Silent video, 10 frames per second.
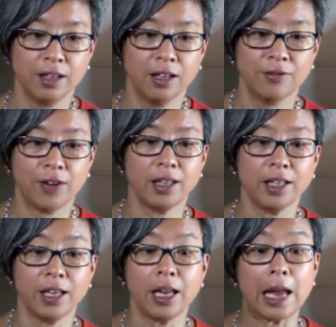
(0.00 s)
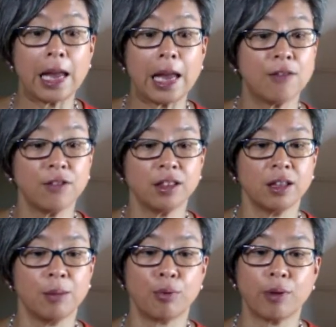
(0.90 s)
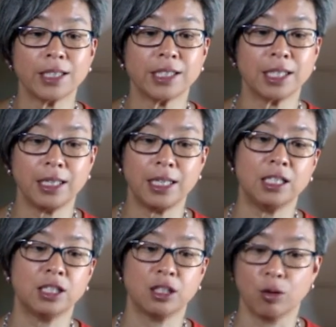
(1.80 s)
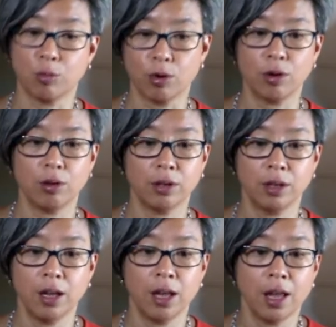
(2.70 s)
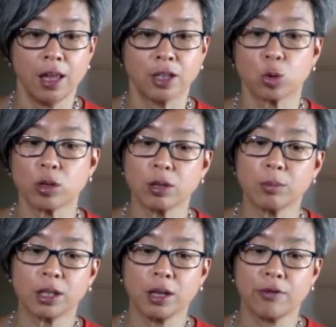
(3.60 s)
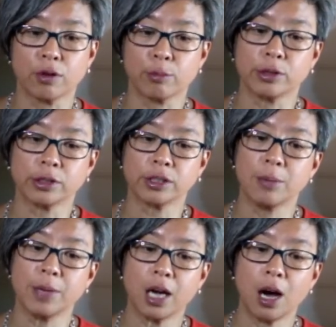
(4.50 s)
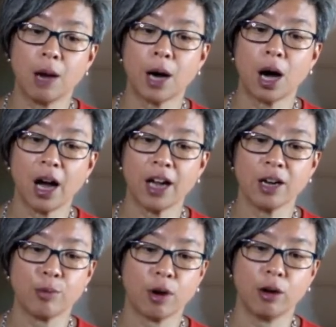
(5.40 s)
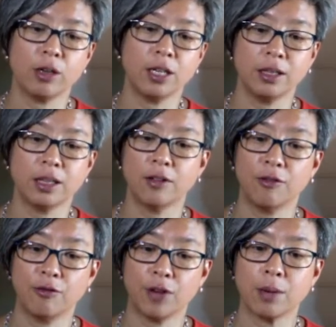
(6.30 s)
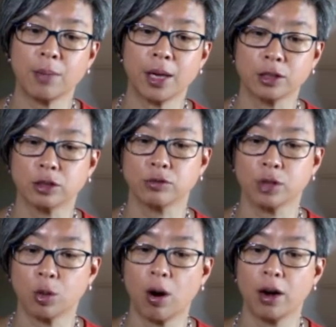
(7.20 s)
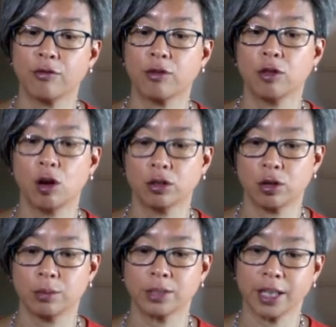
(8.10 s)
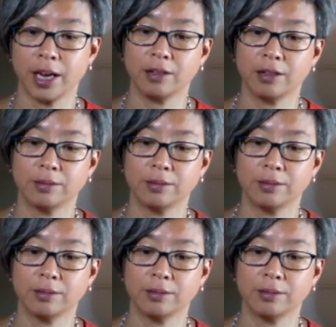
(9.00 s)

Finally, given the pressing needs in the world, short-term deliverables can become a higher priority than the fundamentals required for long-term scale.